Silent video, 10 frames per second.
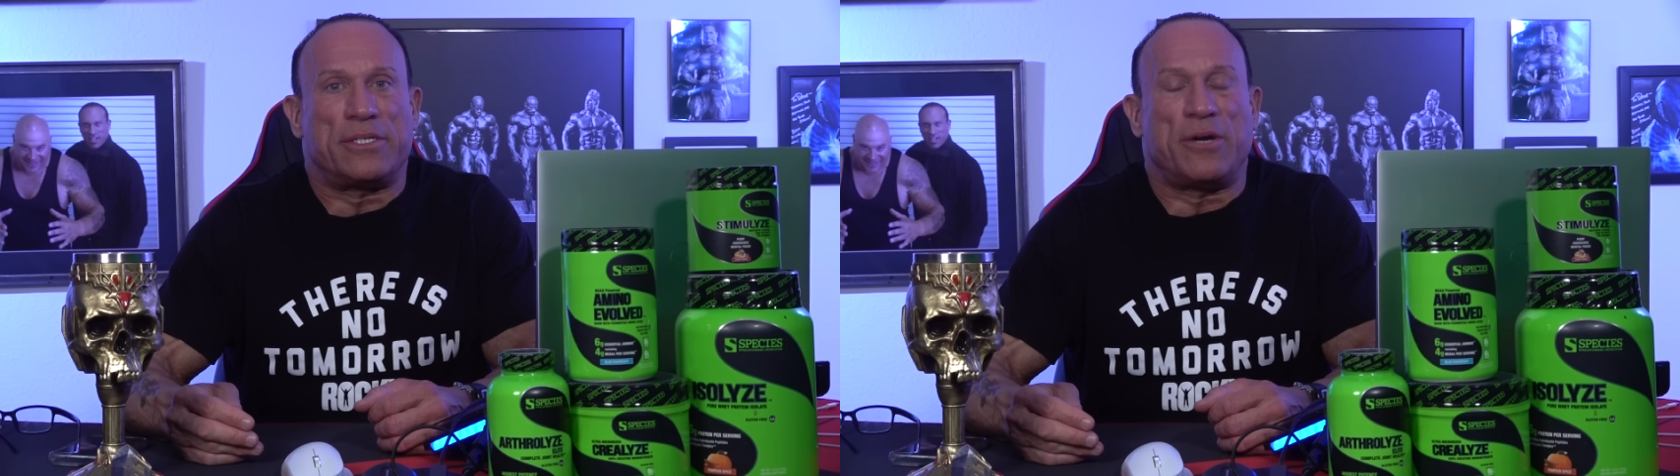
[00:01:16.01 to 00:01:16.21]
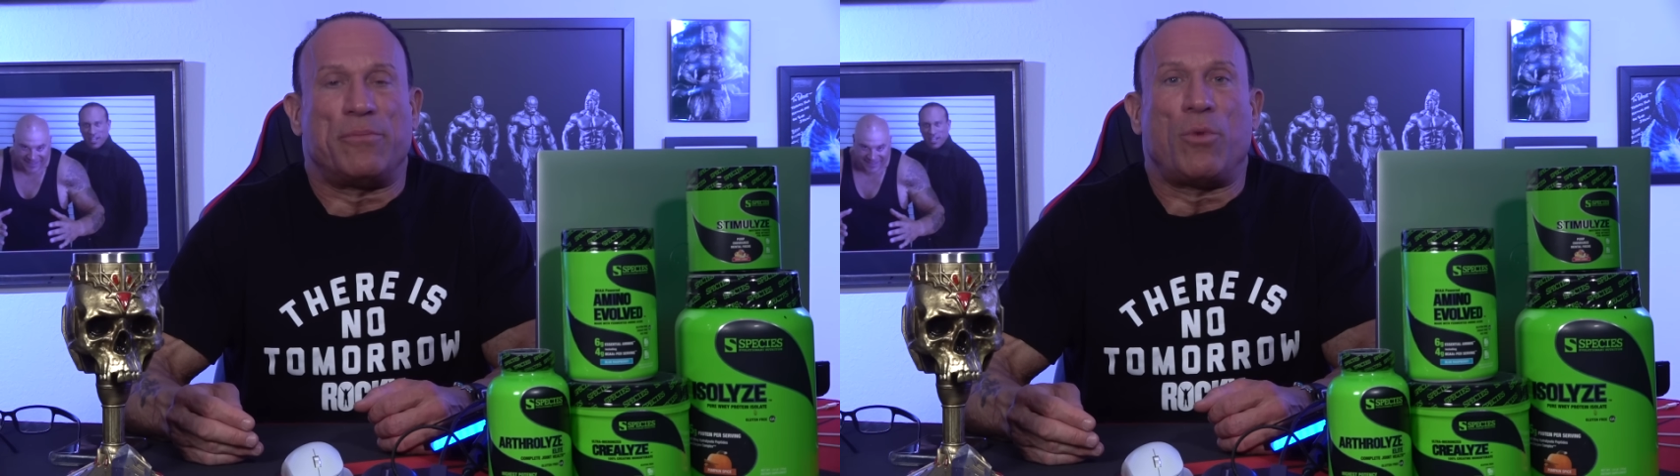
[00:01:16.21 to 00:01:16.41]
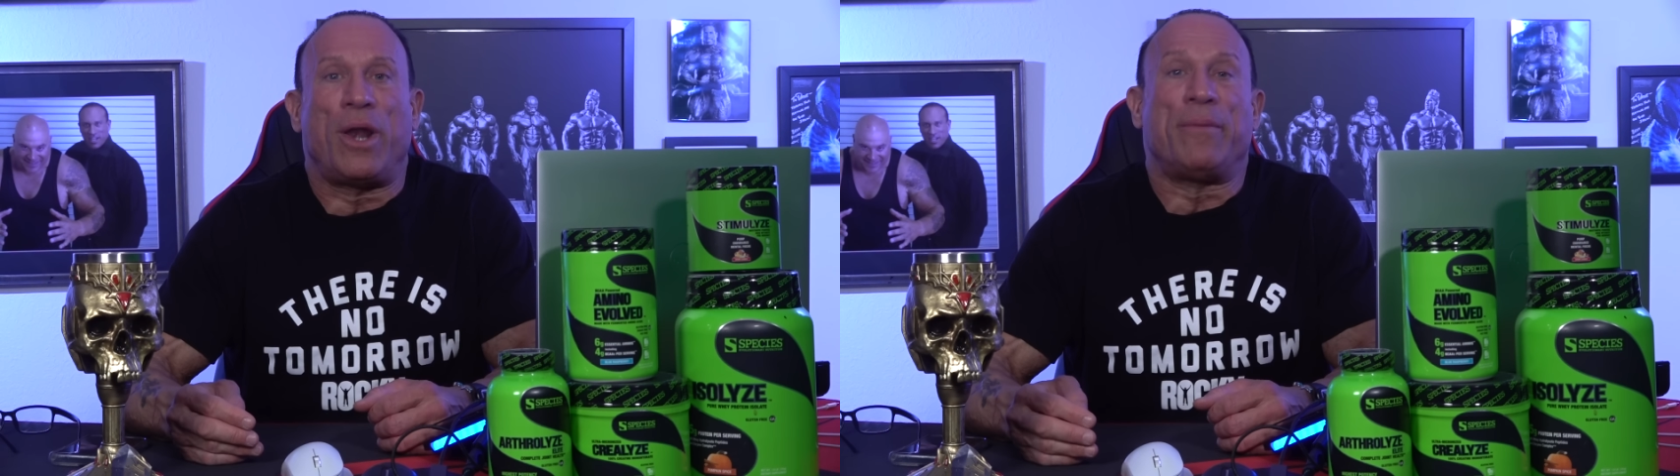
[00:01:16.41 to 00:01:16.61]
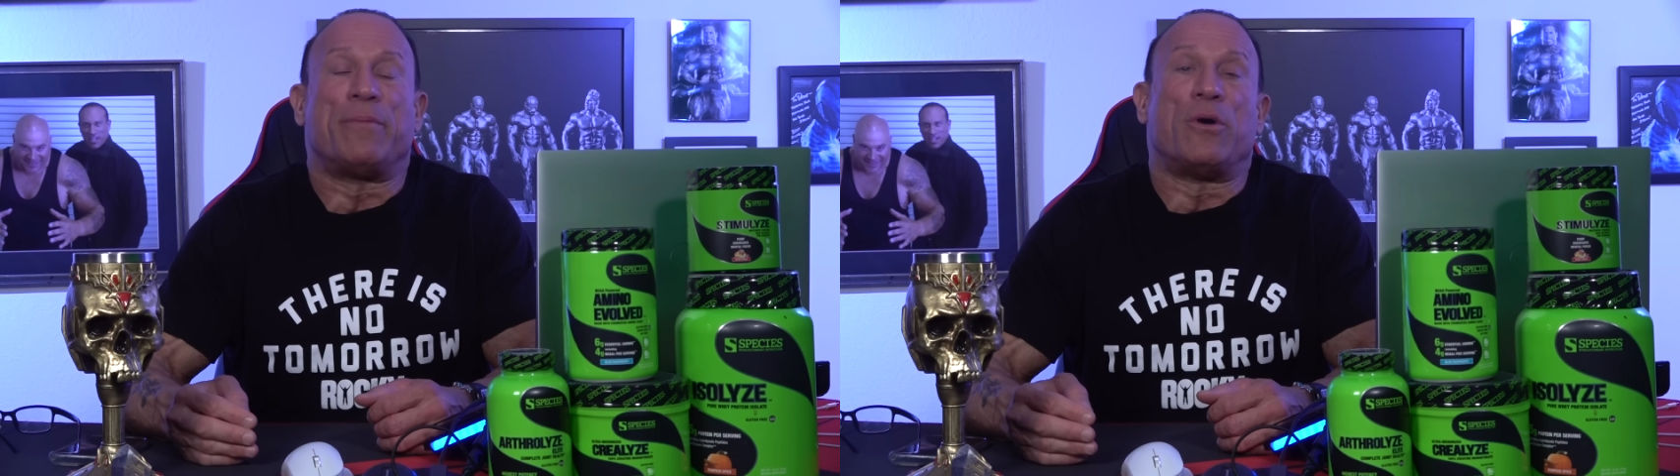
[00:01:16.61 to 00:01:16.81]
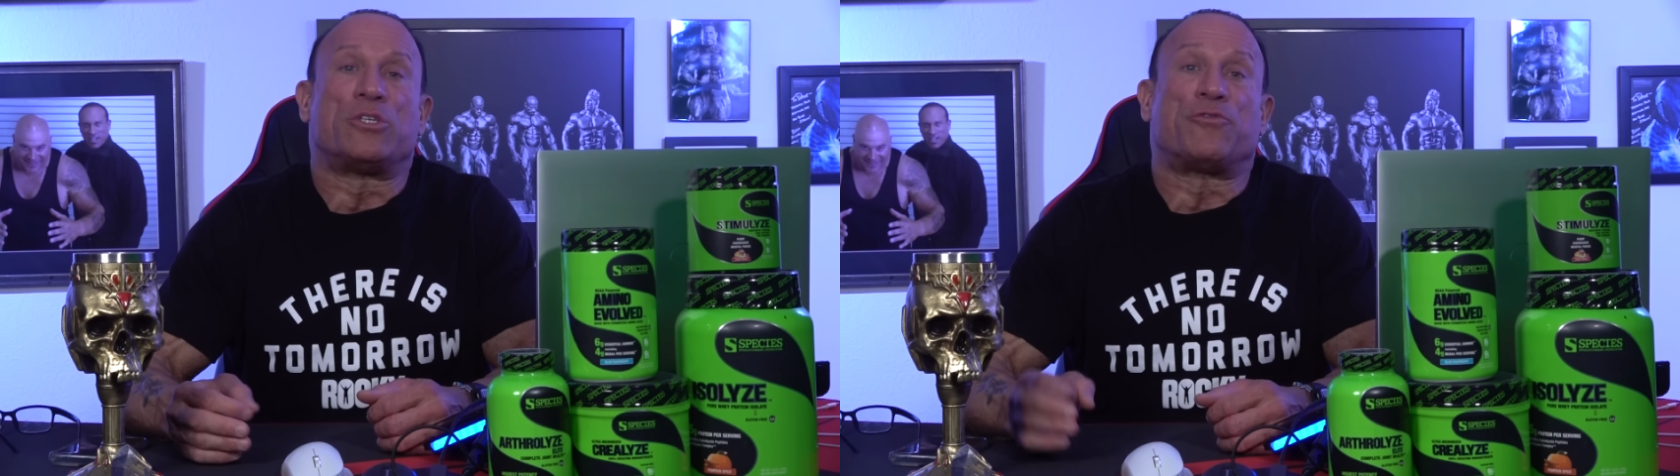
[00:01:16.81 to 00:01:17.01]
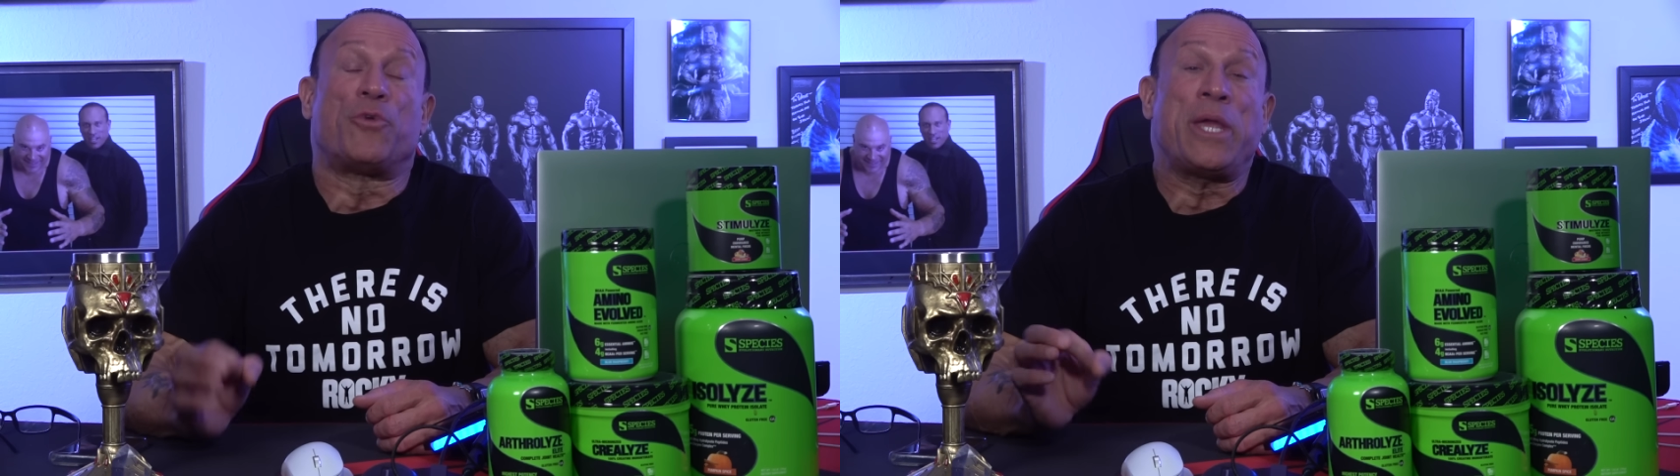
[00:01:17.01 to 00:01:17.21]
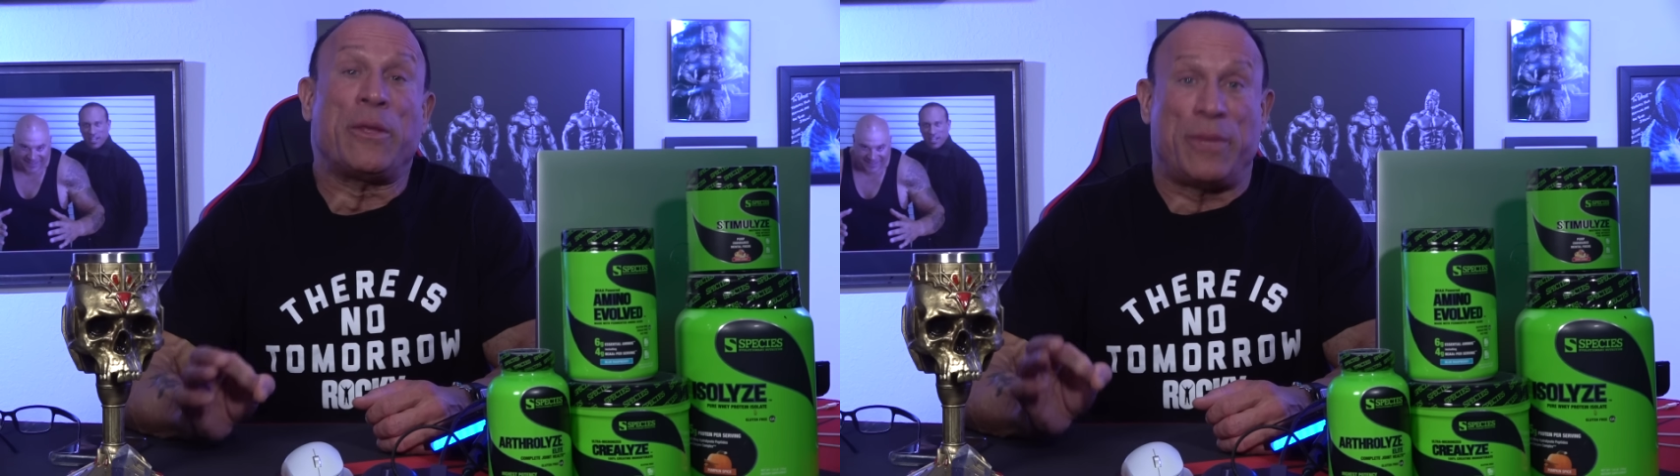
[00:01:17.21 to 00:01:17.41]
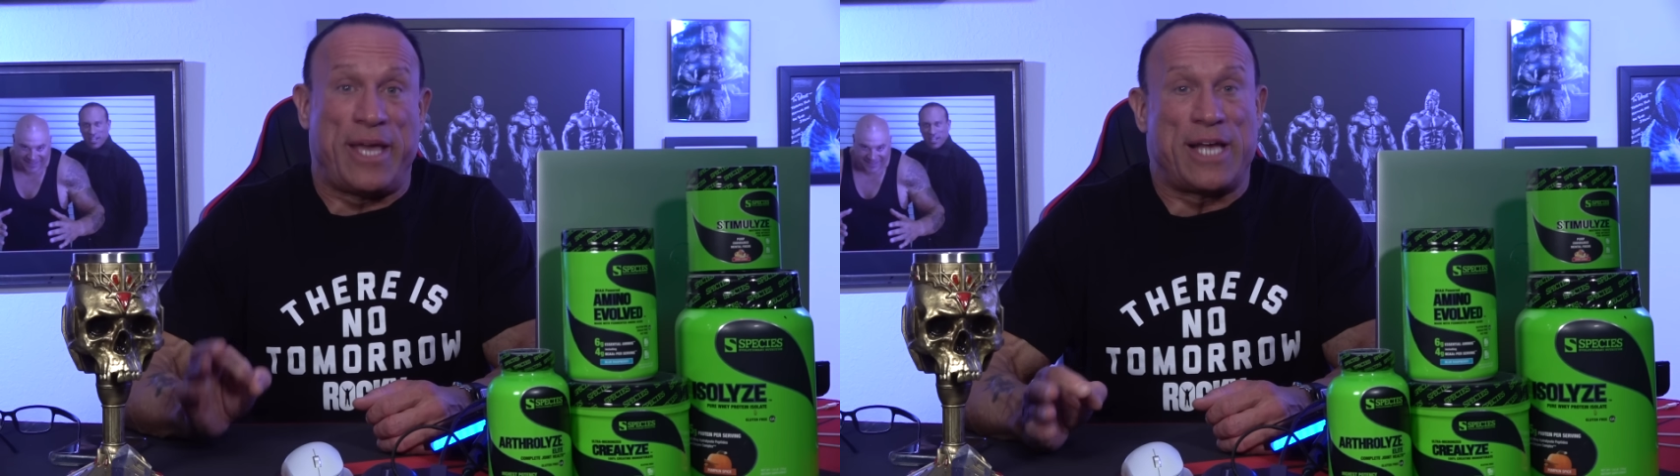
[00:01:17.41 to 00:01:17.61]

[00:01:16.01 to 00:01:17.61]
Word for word: So one of the most frequently